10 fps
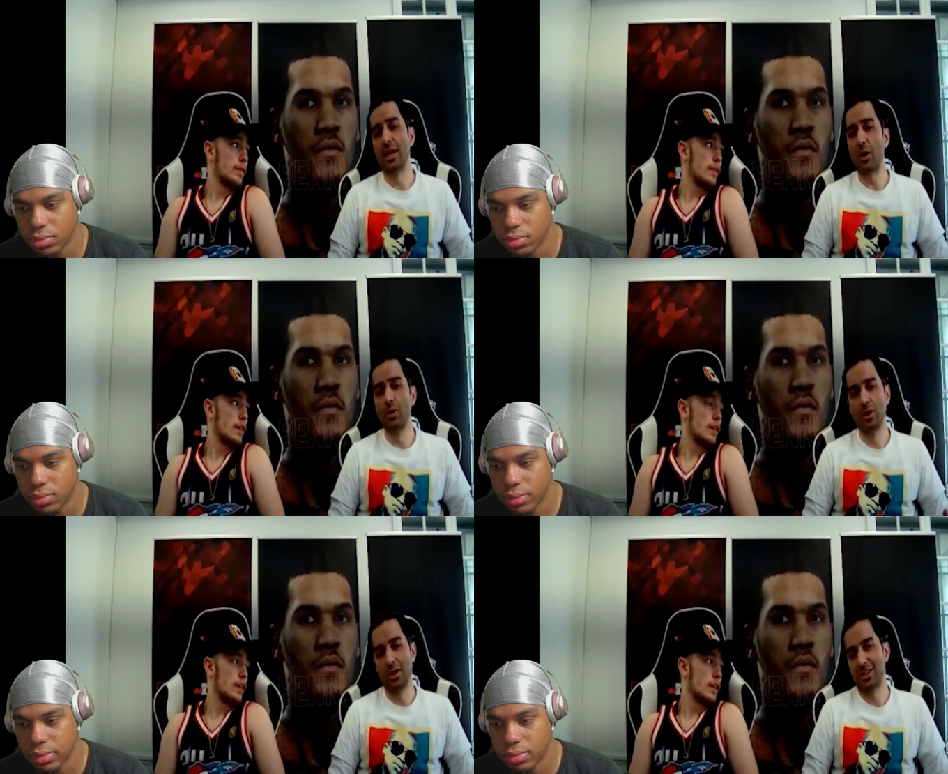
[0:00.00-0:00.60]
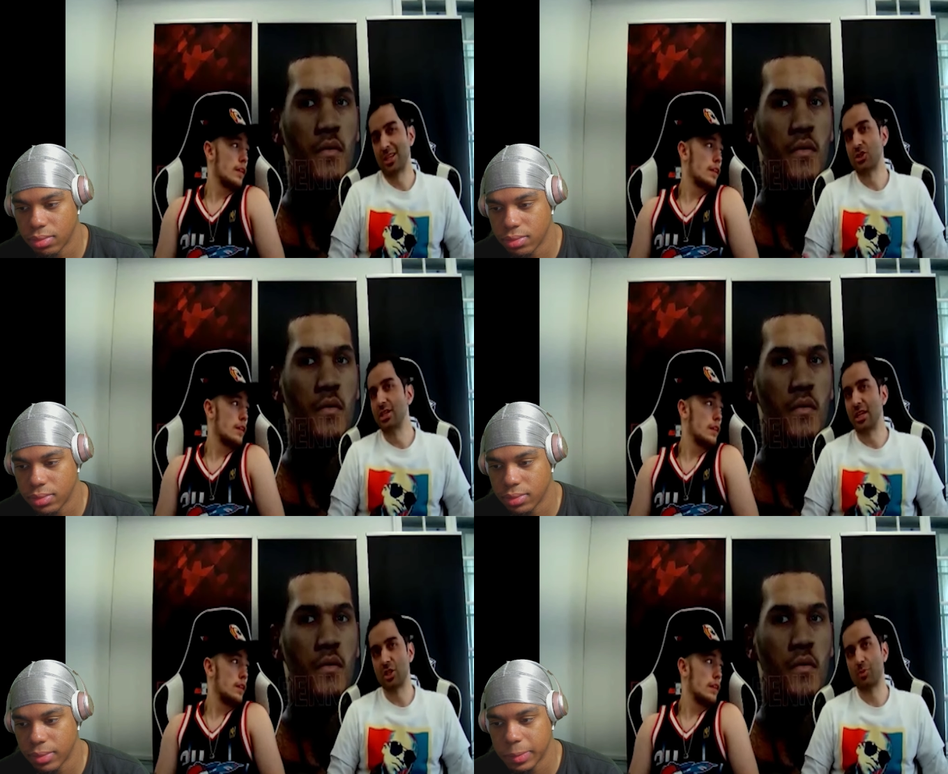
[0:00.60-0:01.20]
Speaker 1: then that will
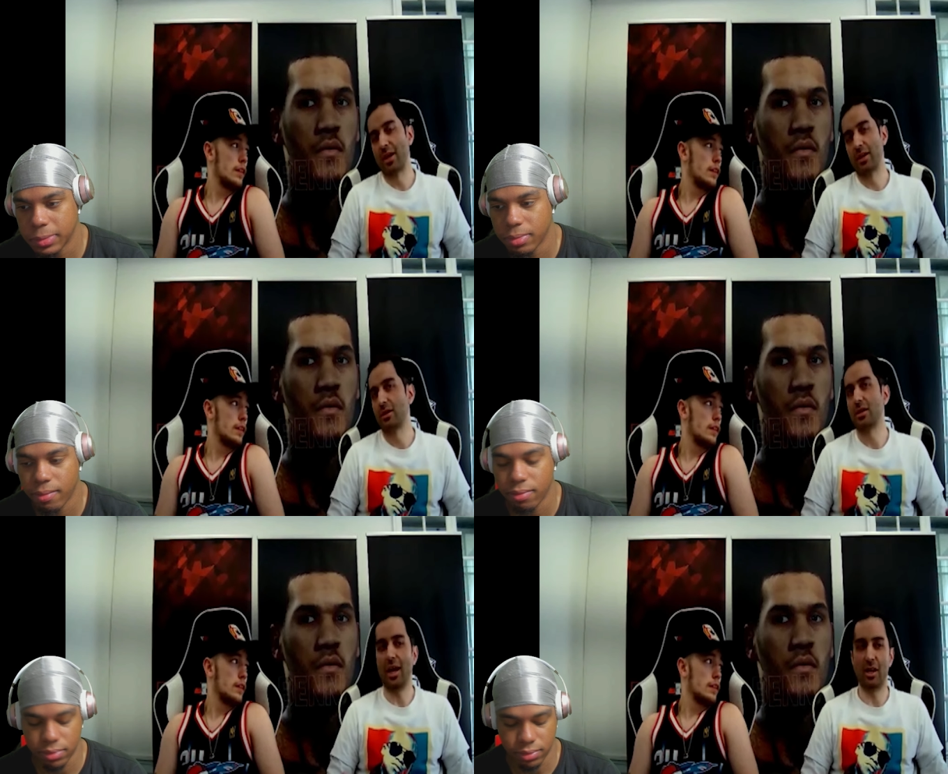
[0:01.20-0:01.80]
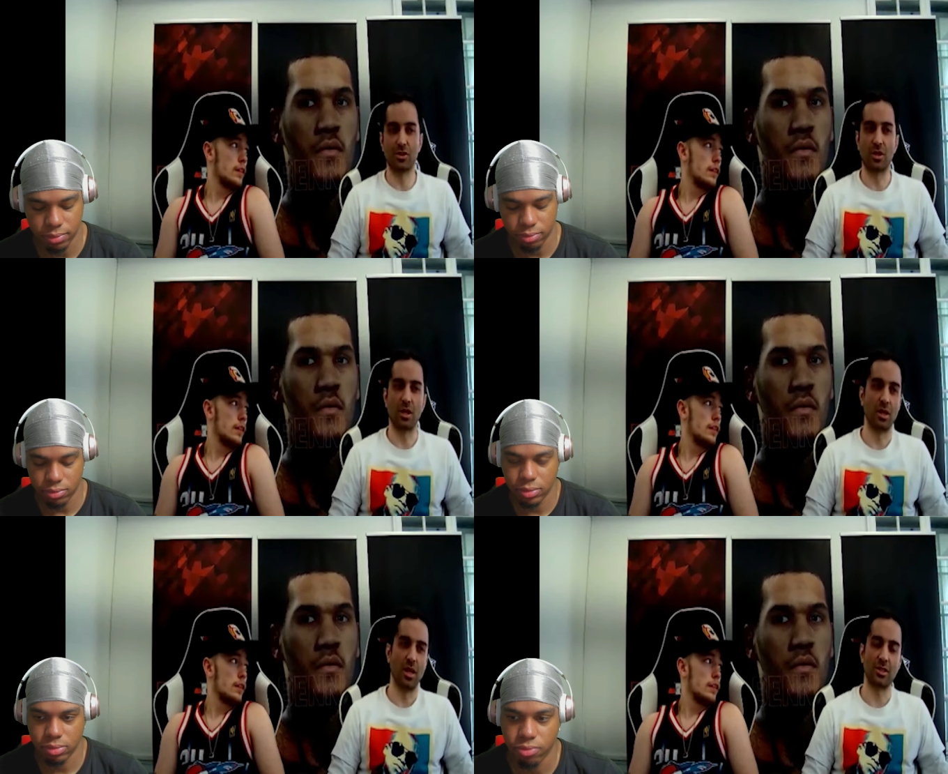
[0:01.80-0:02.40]
essentially expand
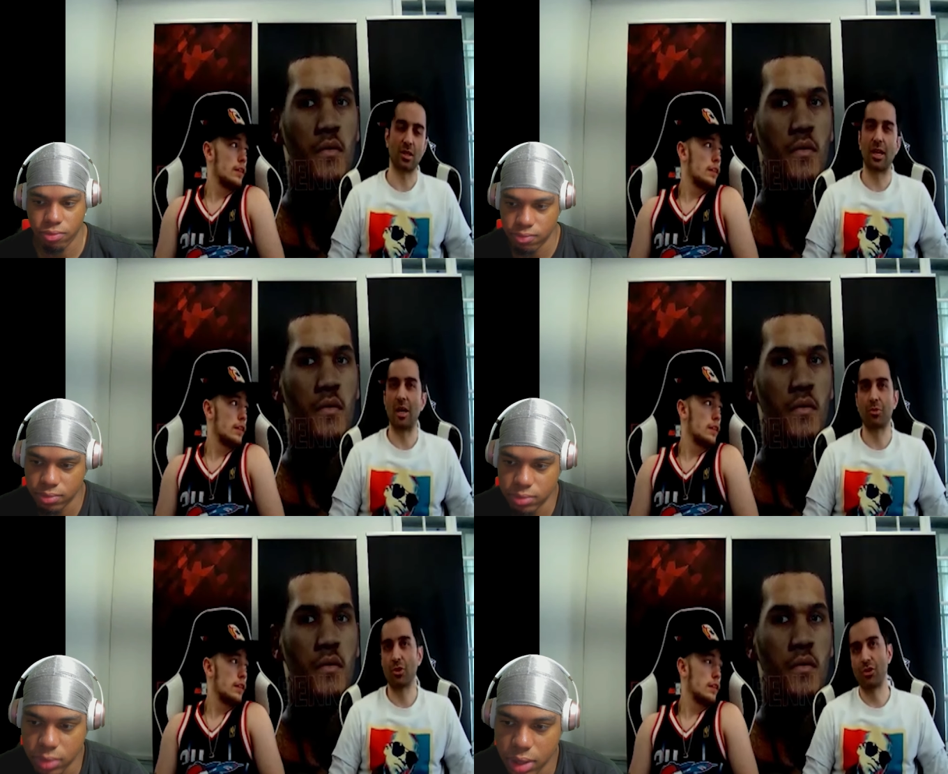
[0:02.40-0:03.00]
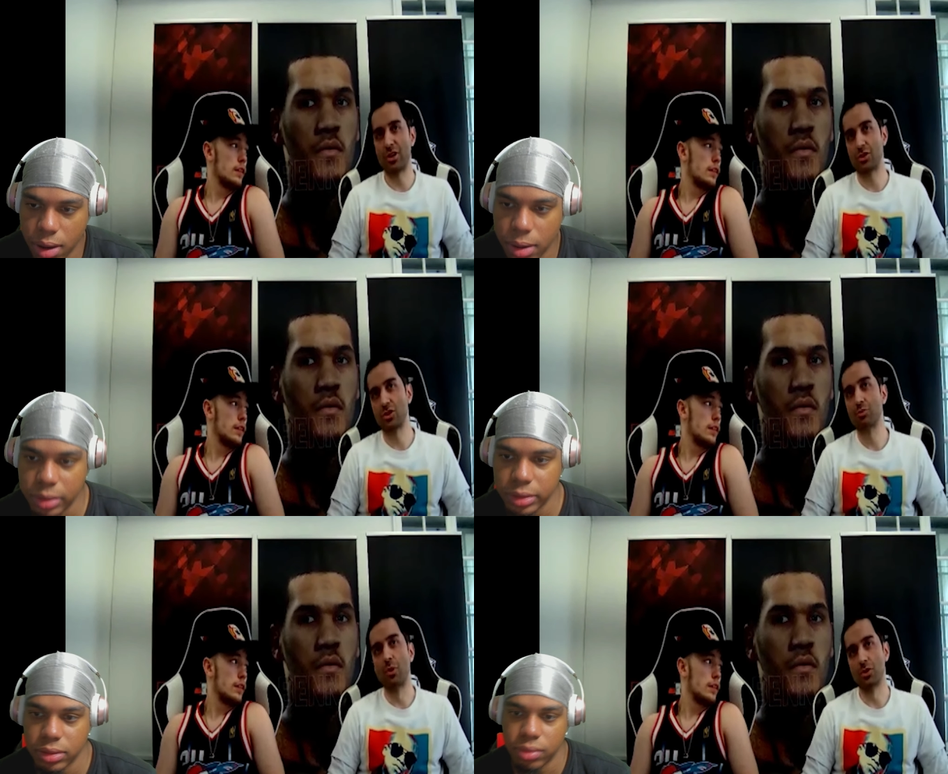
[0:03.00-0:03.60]
as the as the game
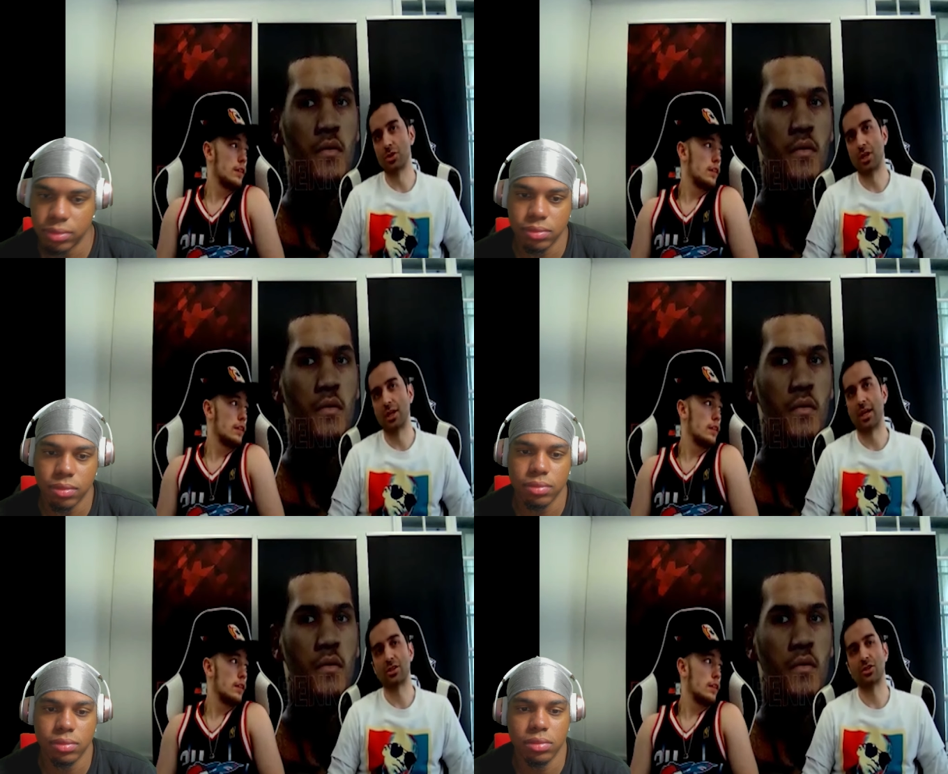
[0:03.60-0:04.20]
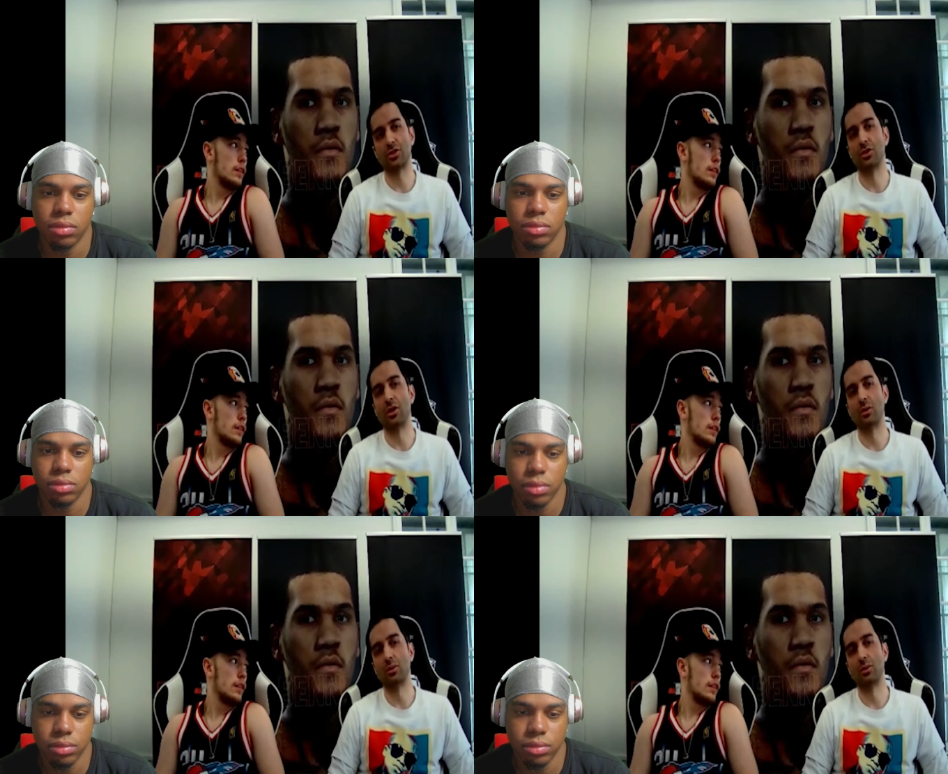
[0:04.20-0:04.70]
progresses post early access.